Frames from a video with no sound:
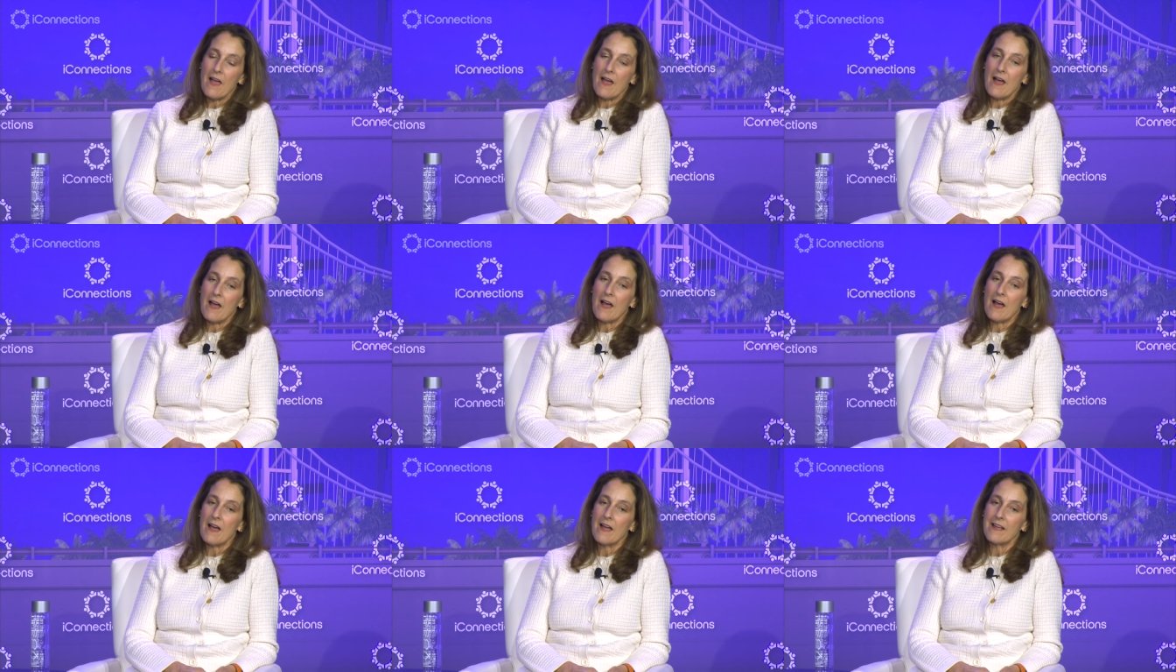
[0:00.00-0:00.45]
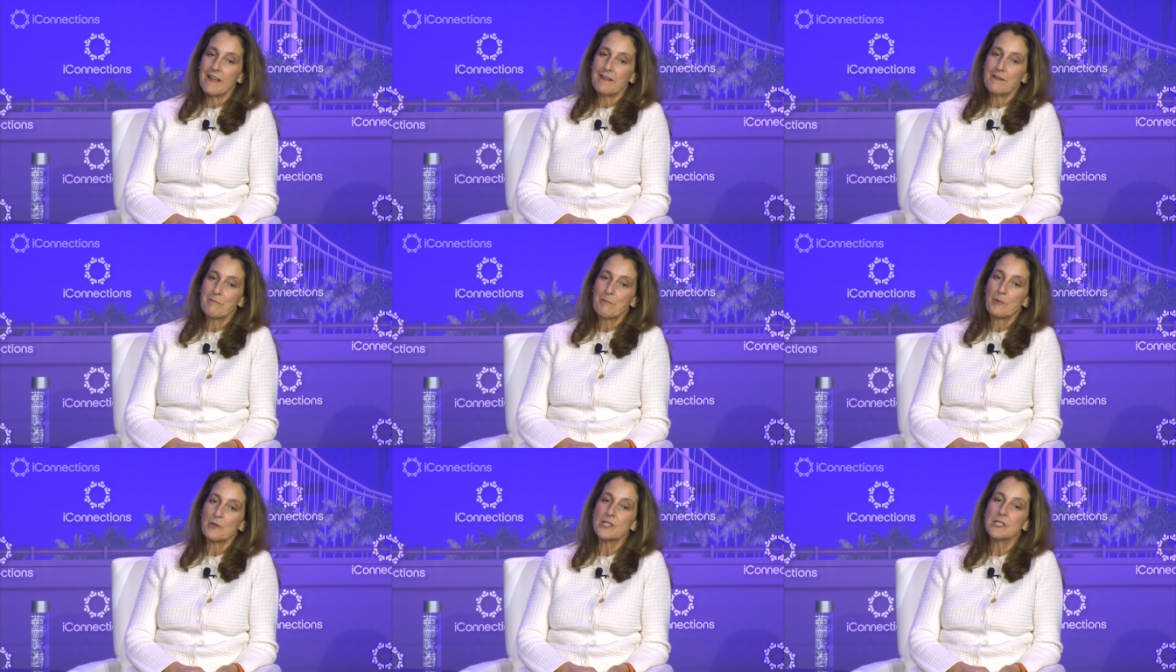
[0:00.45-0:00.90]

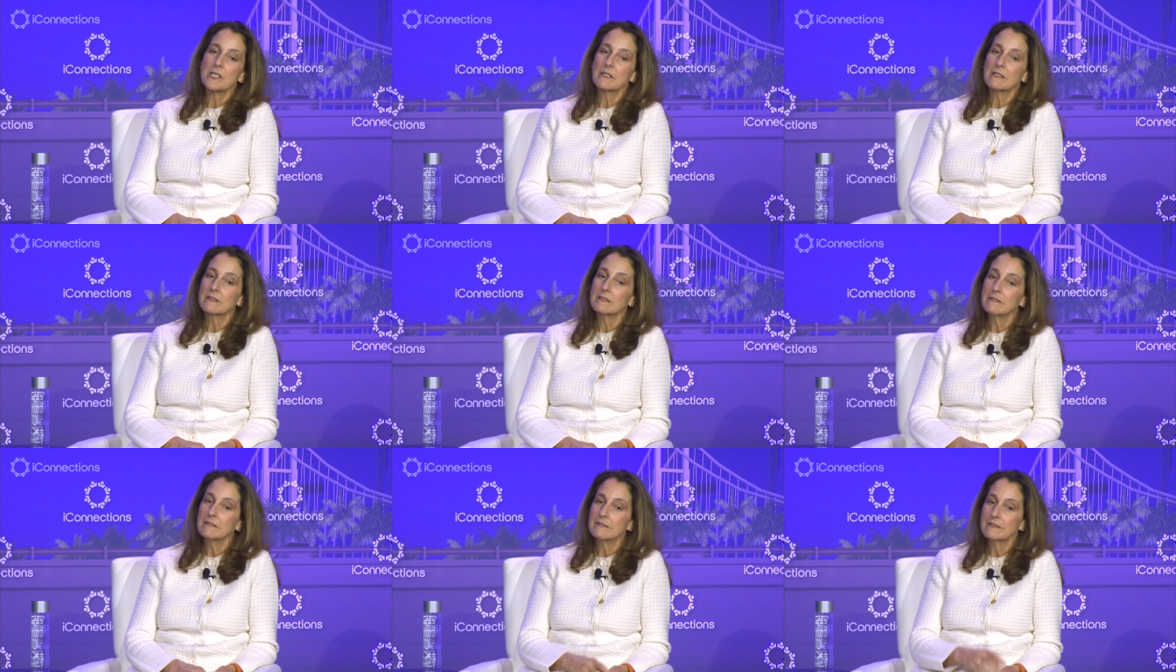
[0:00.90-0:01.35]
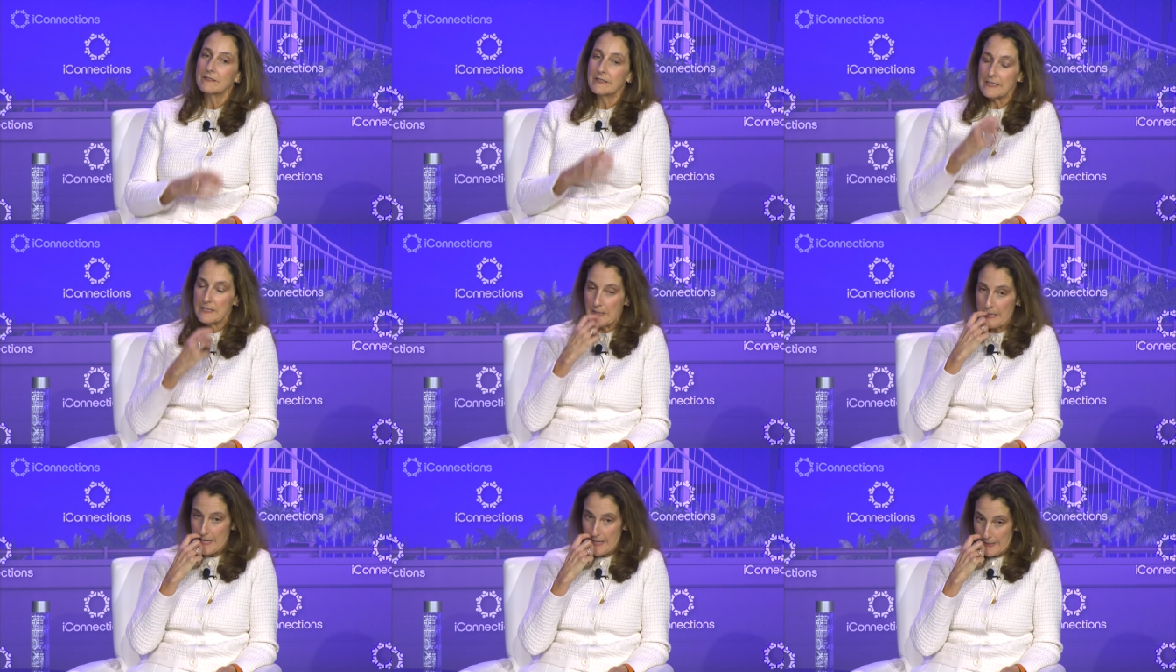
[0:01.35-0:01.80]
I
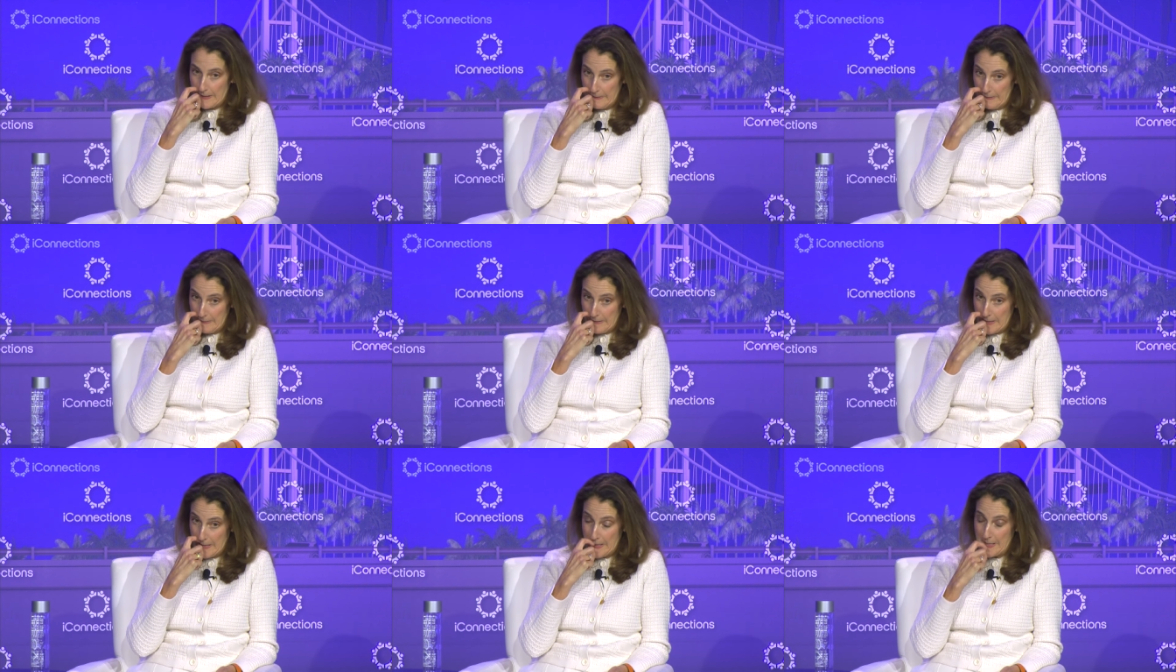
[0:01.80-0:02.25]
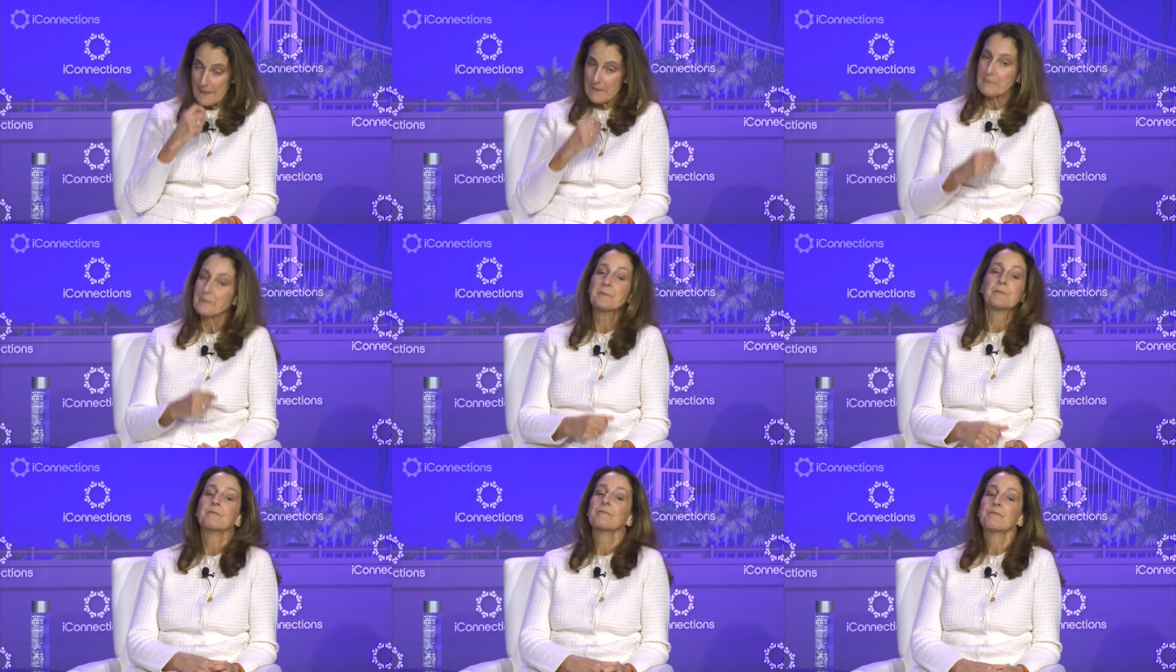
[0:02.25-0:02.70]
particularly like the
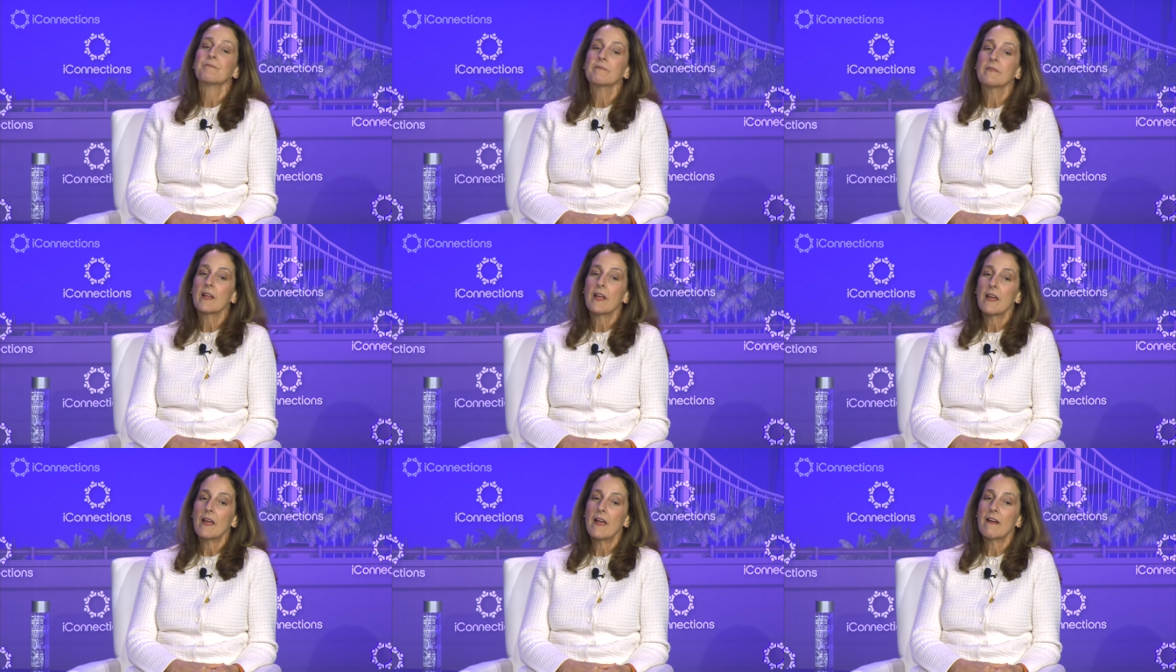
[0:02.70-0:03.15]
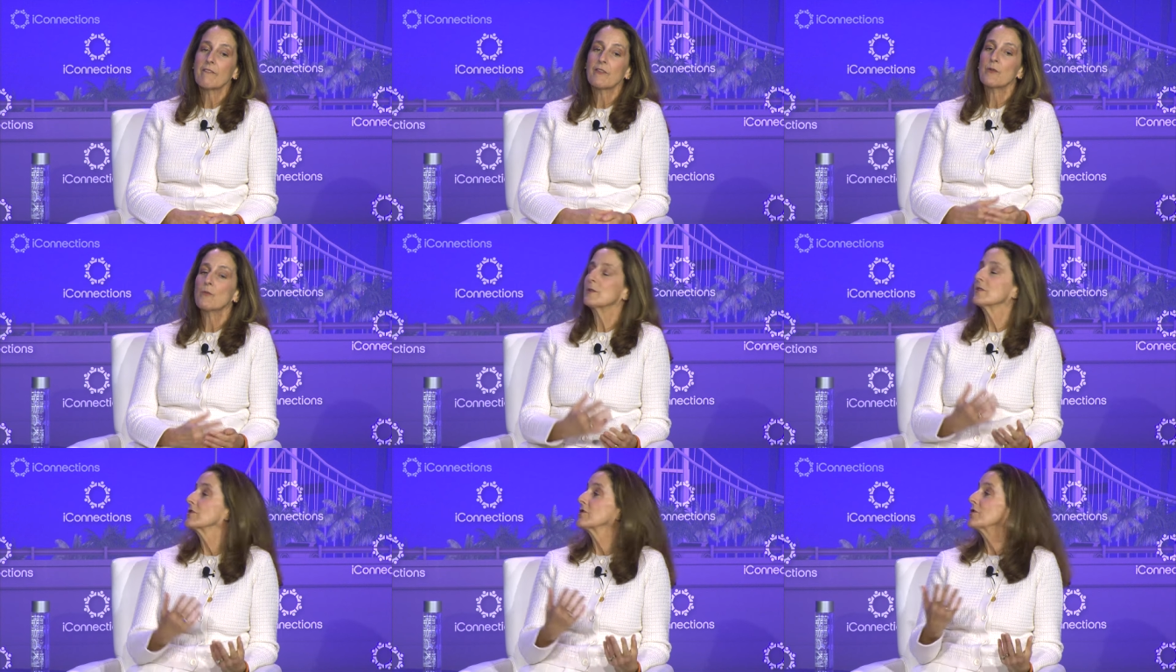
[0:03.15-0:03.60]

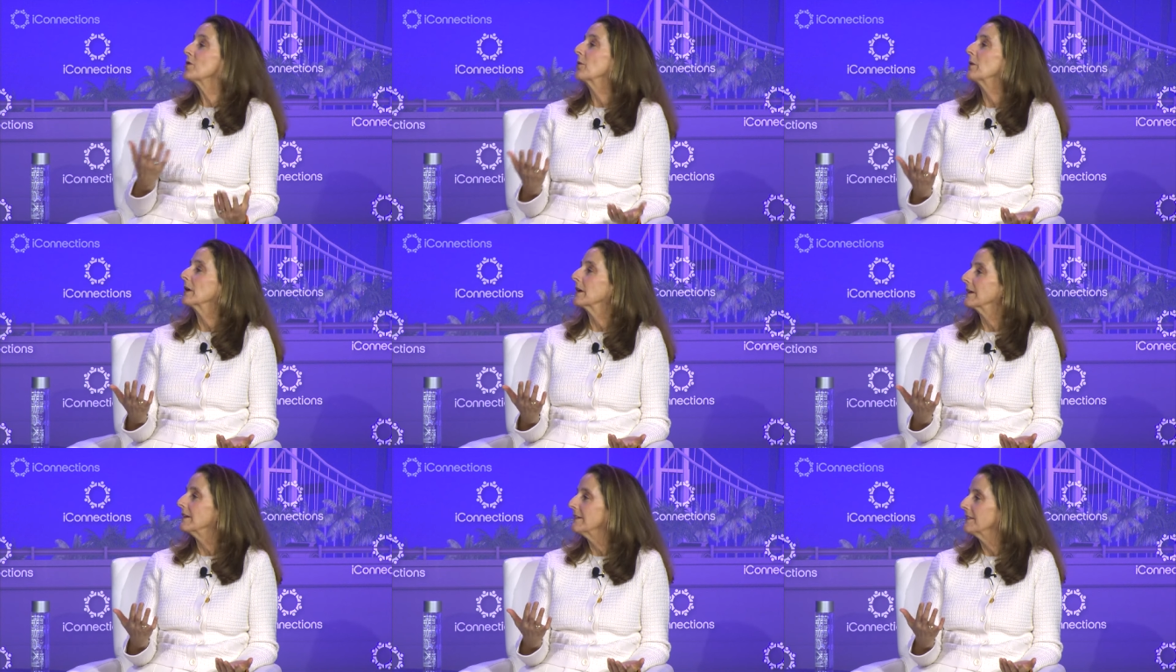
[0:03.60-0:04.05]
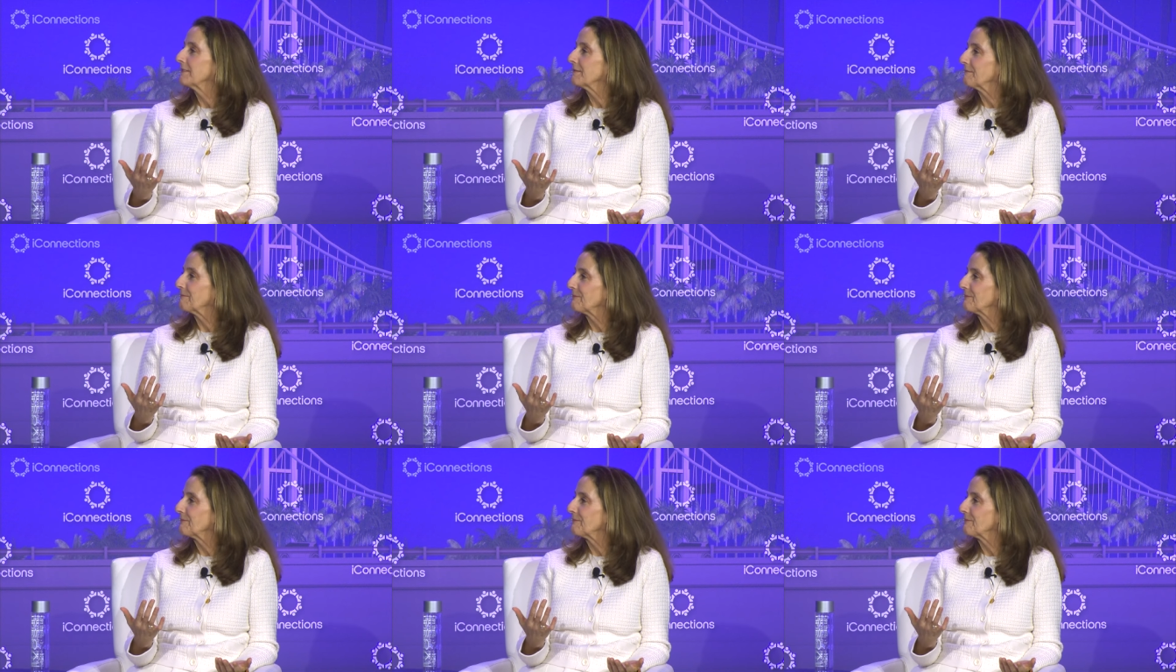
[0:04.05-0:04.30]
everyone's doing it.